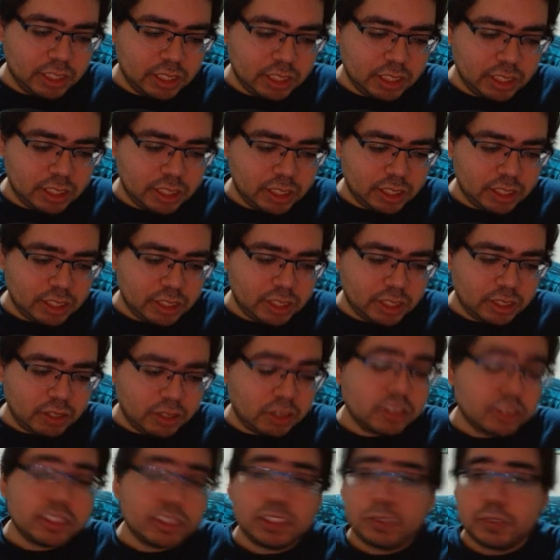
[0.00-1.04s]

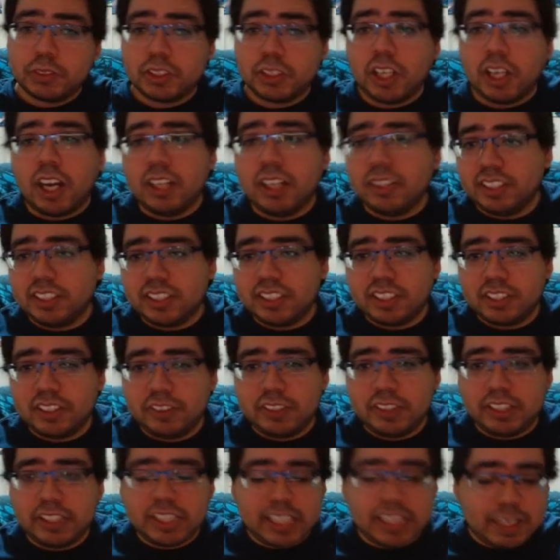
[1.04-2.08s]
all the stuff was gone. I think the
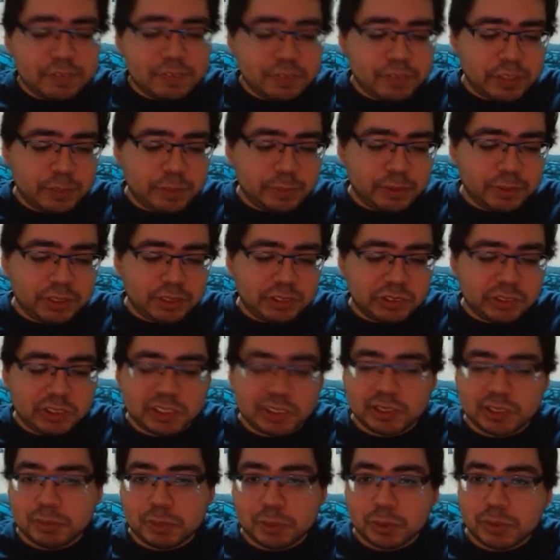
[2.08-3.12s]
only thing they have available is
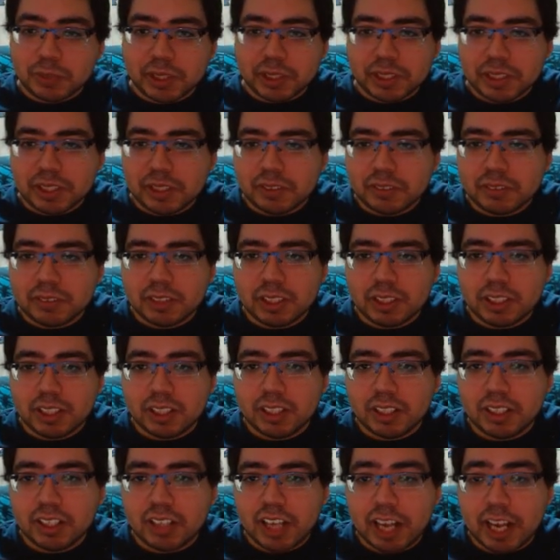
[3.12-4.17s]
just the Blu-ray now.
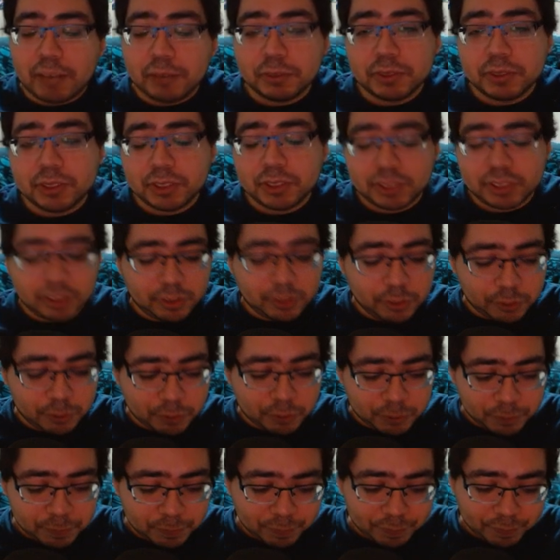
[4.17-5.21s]
I would still
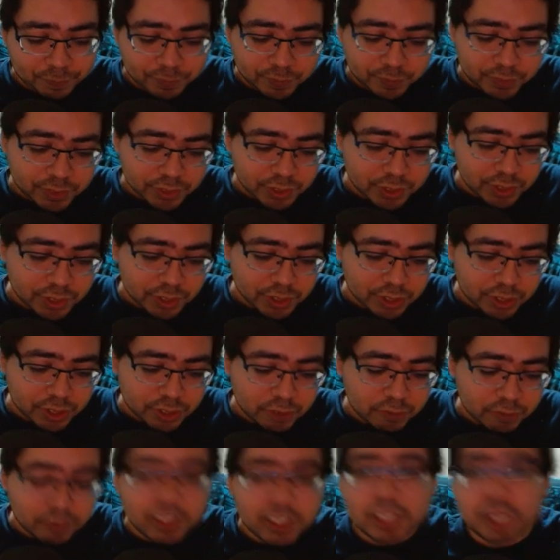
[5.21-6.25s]

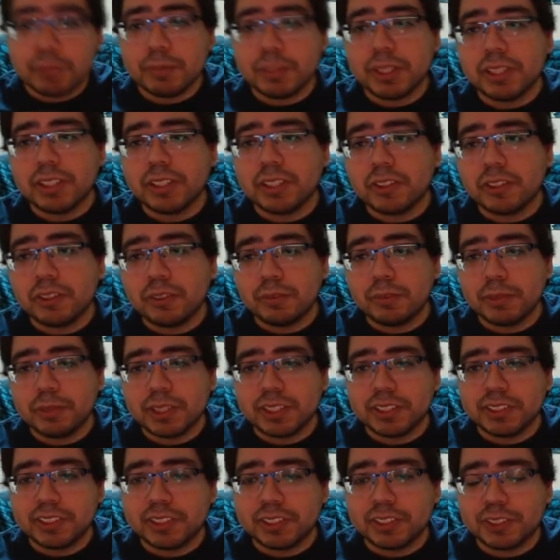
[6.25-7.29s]
recommend it though,
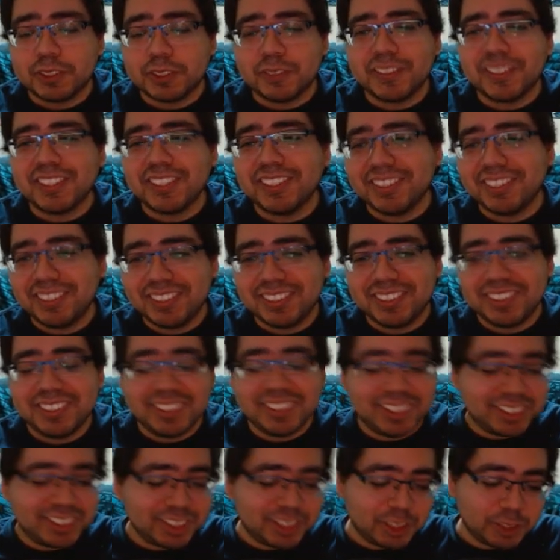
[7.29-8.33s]
because it's so good.
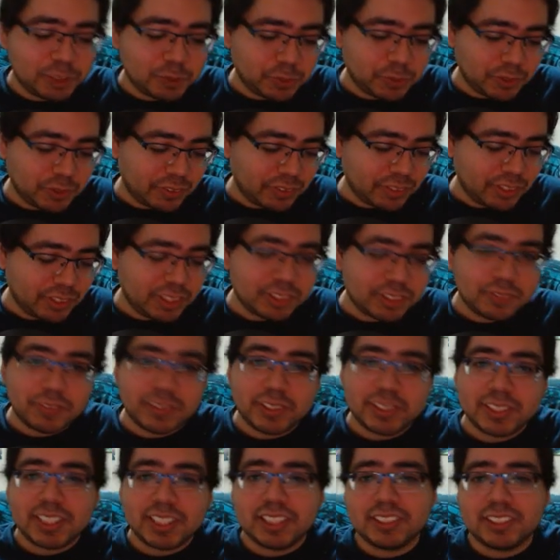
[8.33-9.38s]
It's worth it. It's
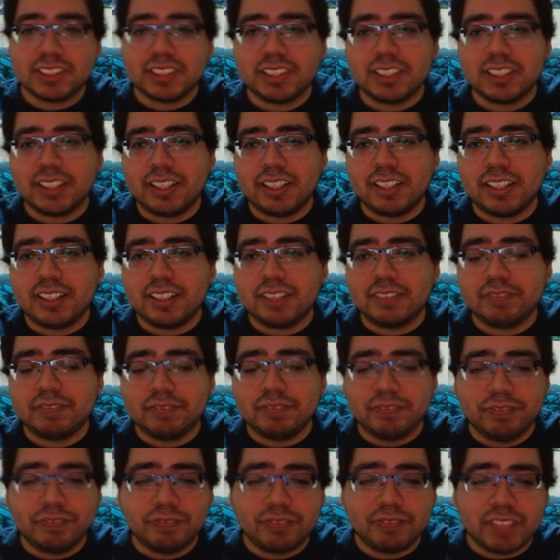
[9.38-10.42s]
fantastic. I
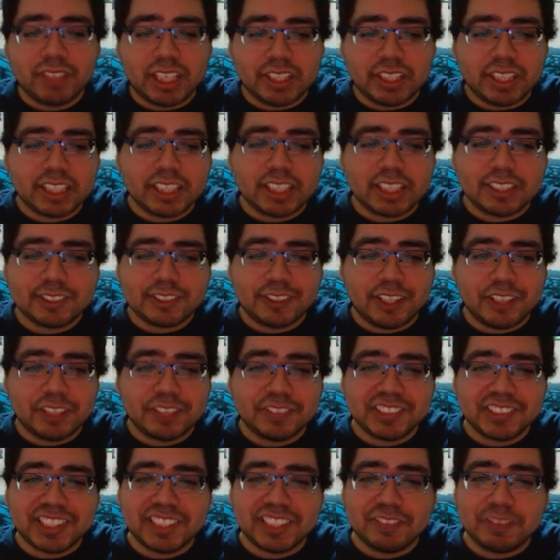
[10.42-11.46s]
think that's all I've
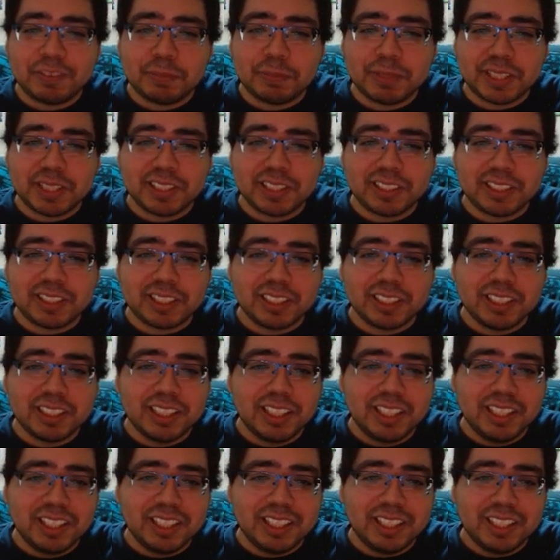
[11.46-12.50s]
said repeatedly
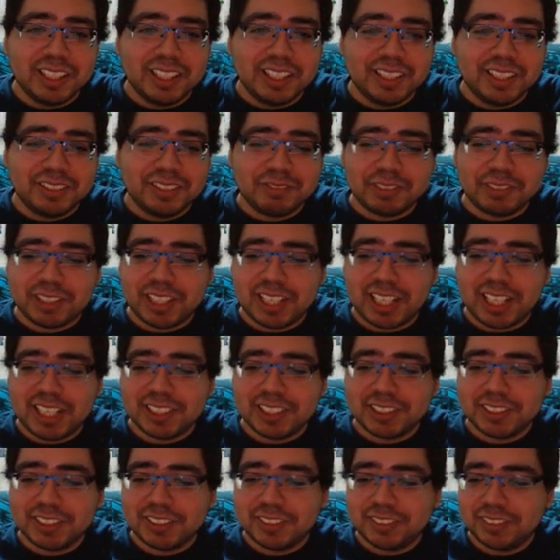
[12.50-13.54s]
for the
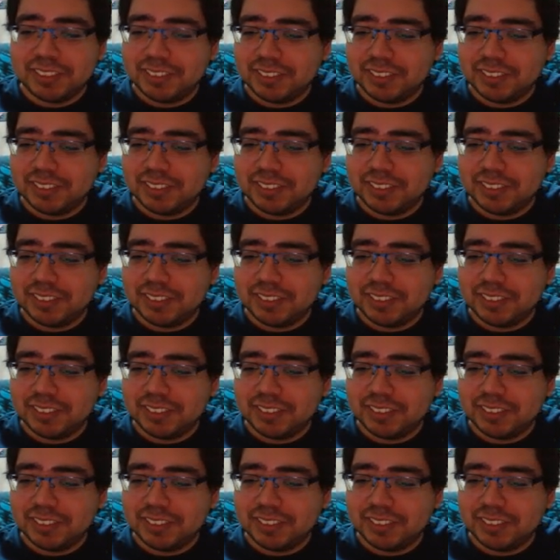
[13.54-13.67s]
last